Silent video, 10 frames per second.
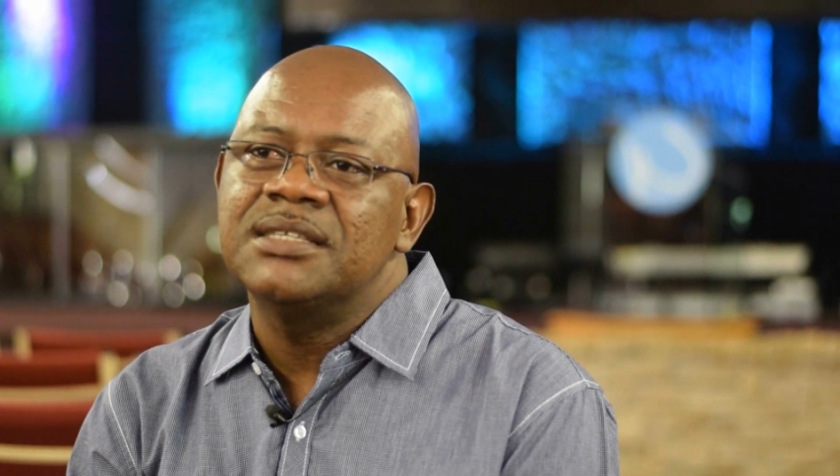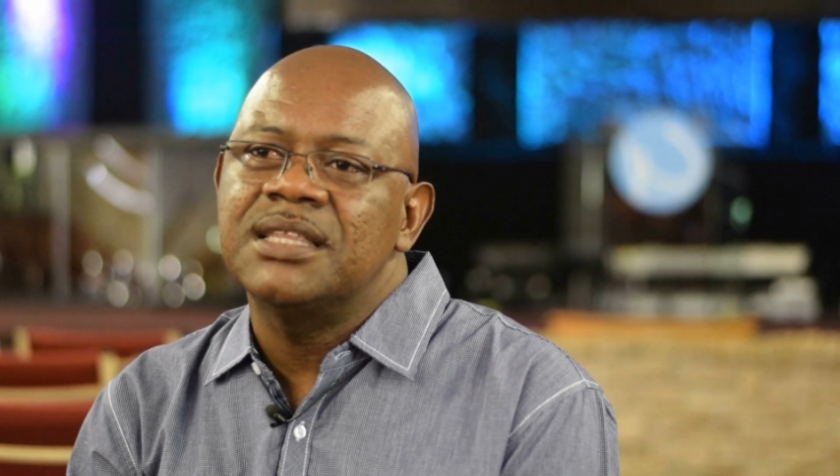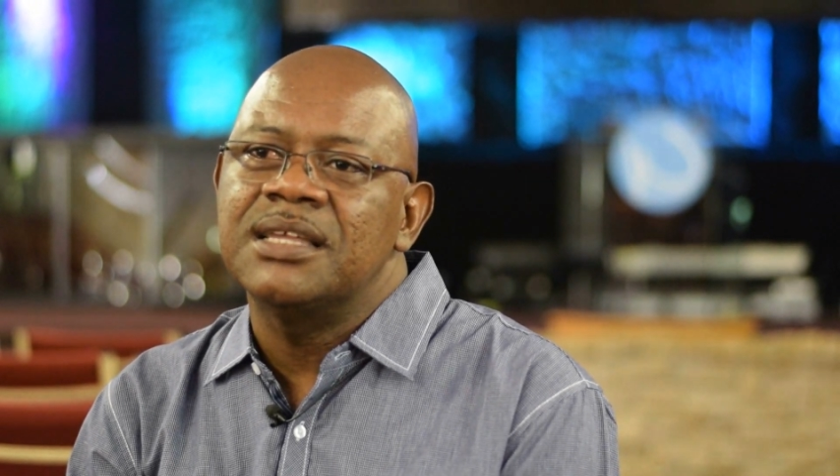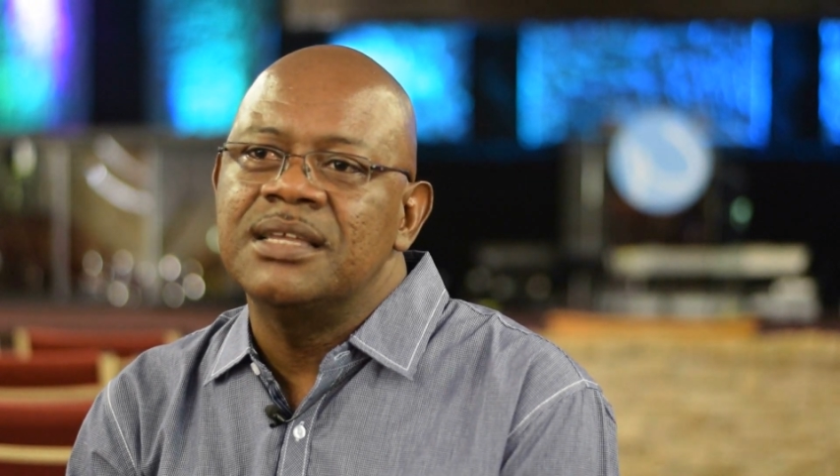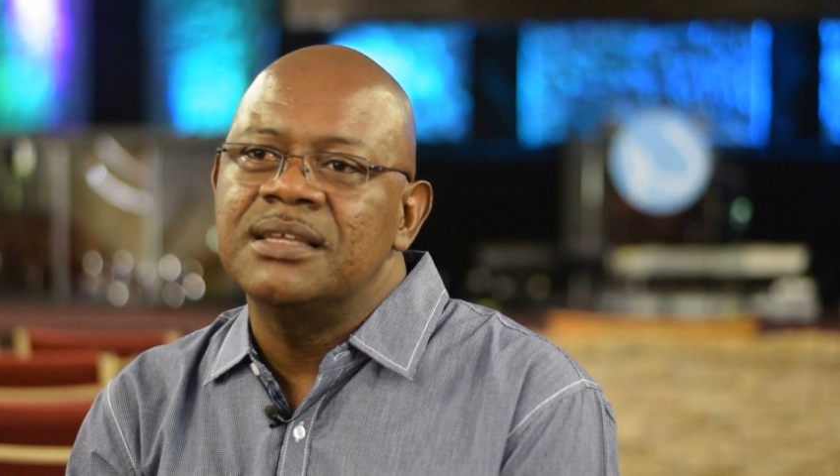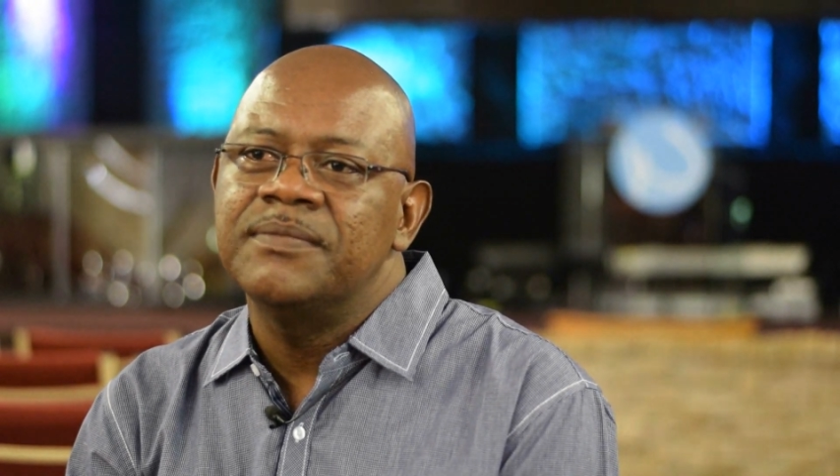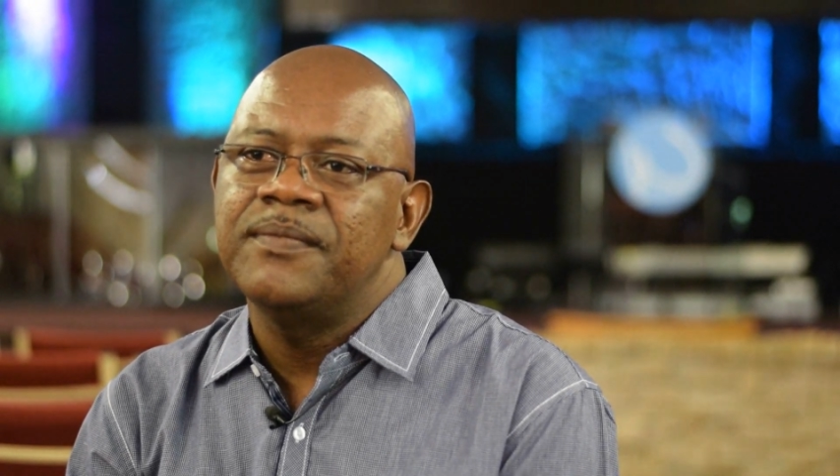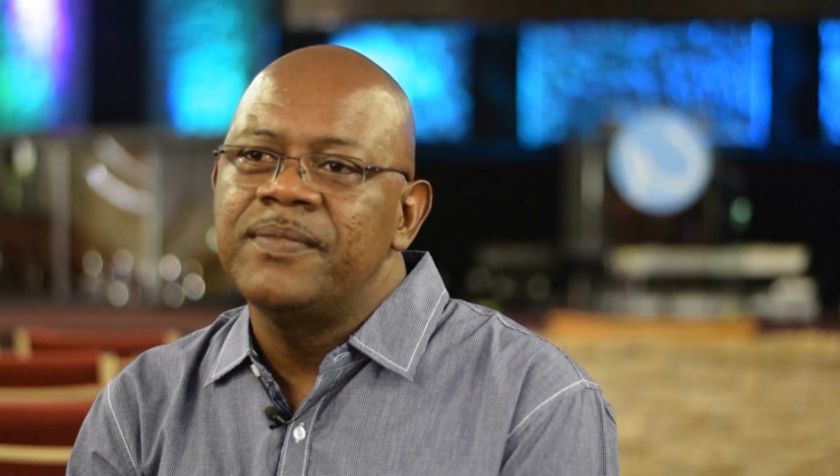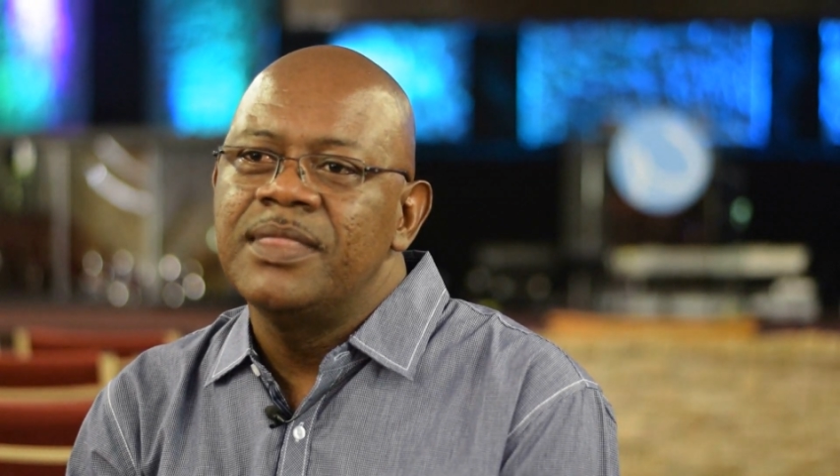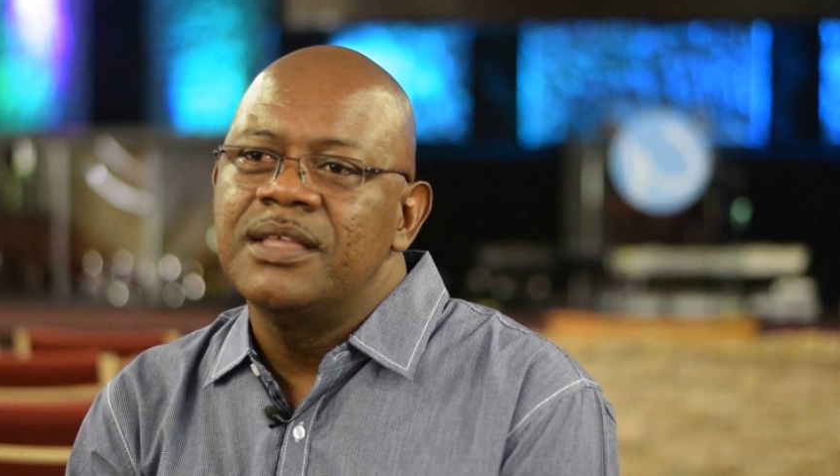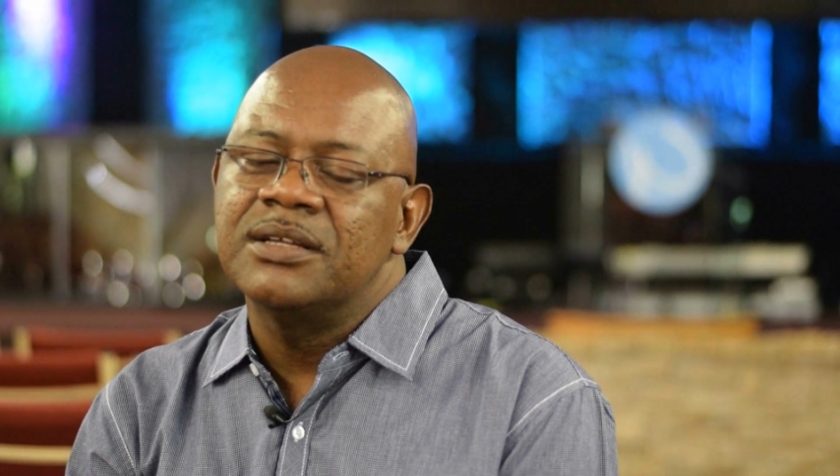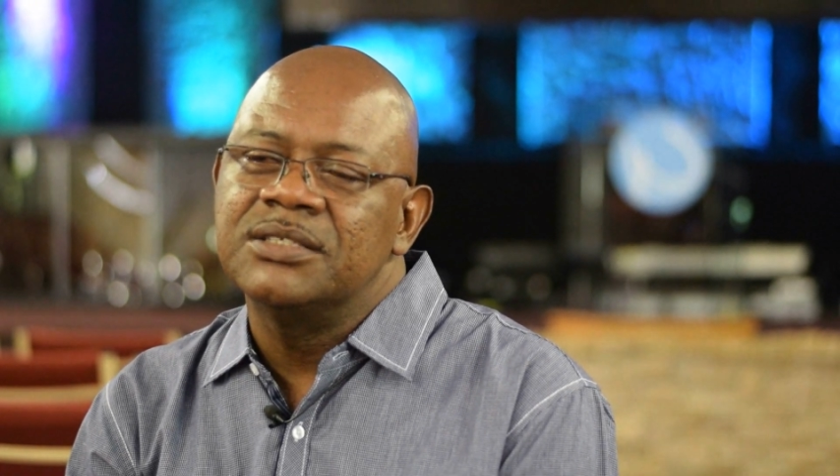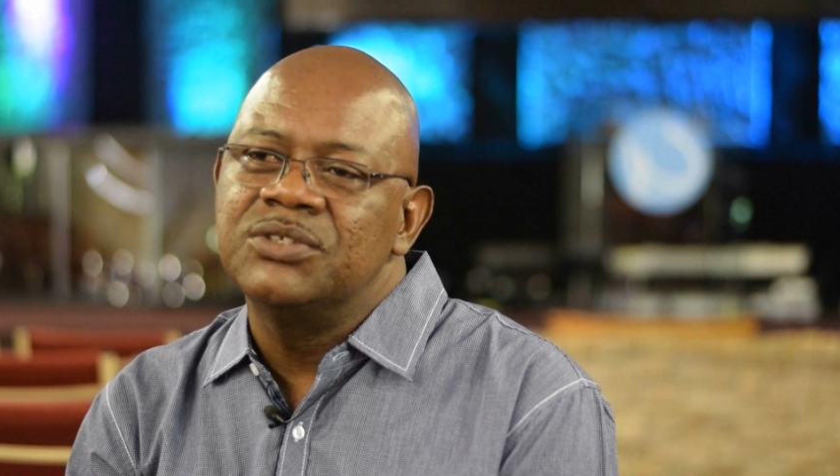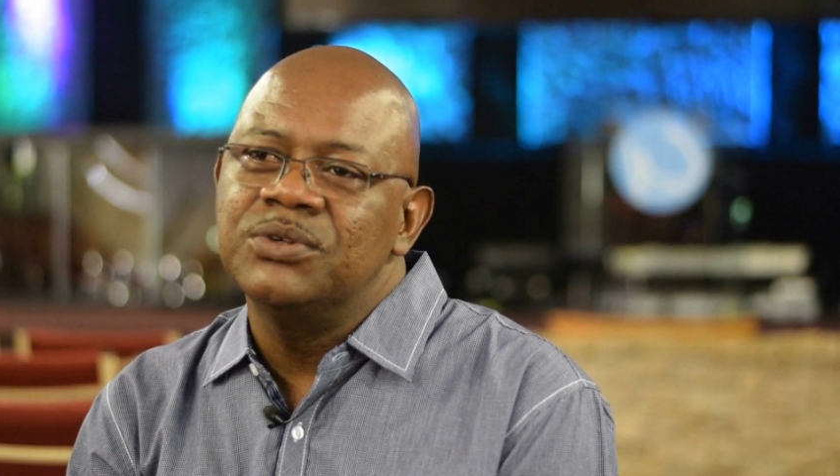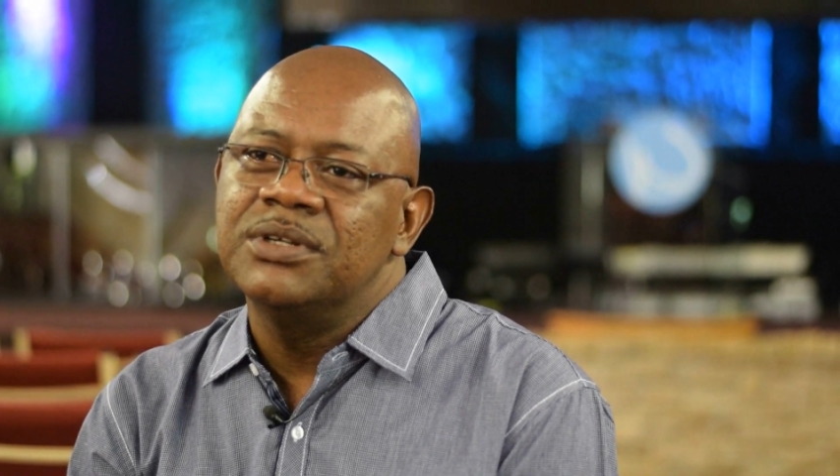thing,
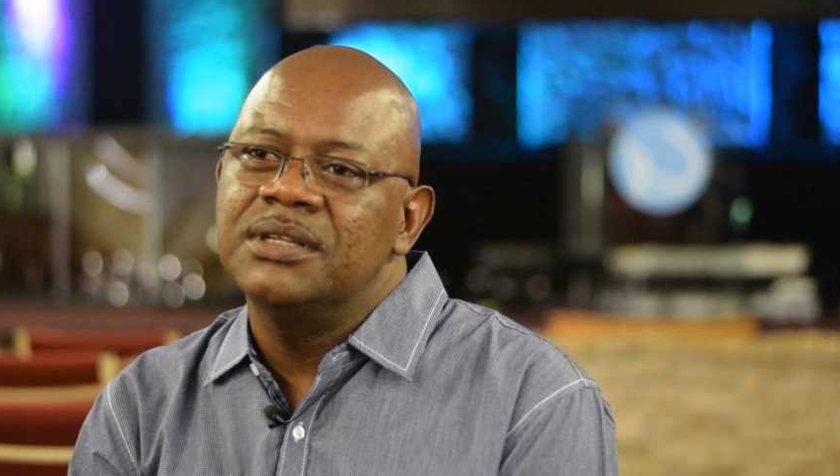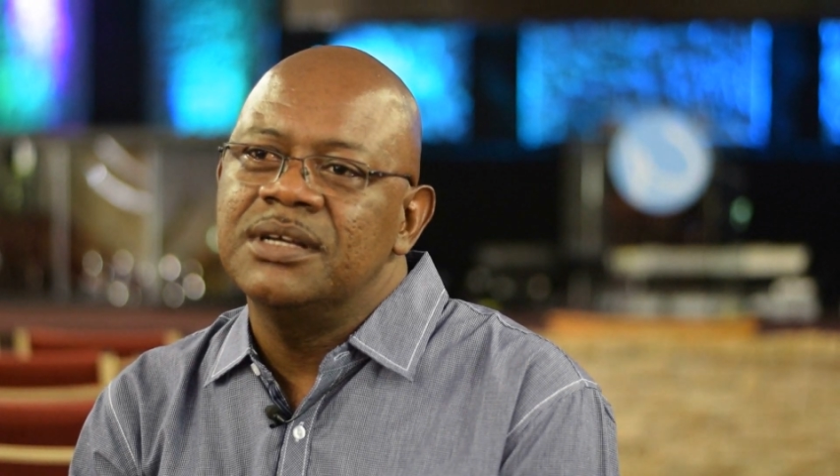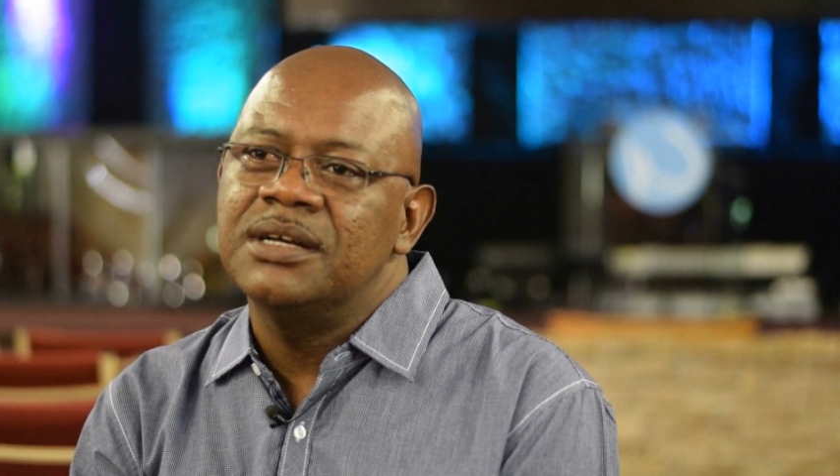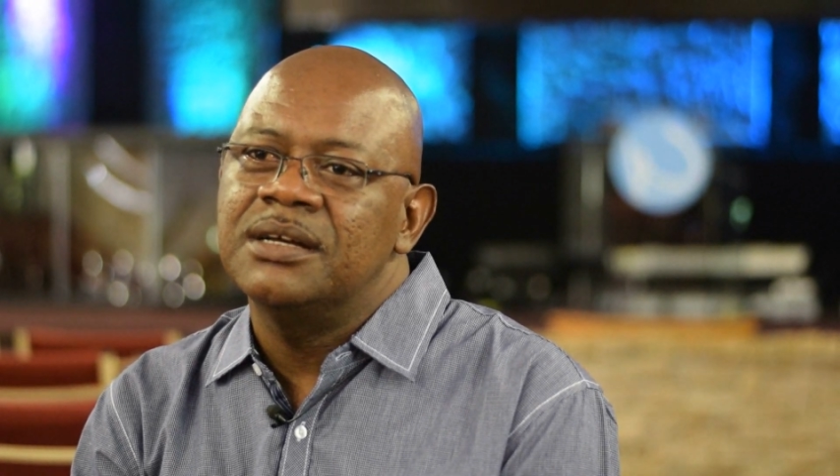because during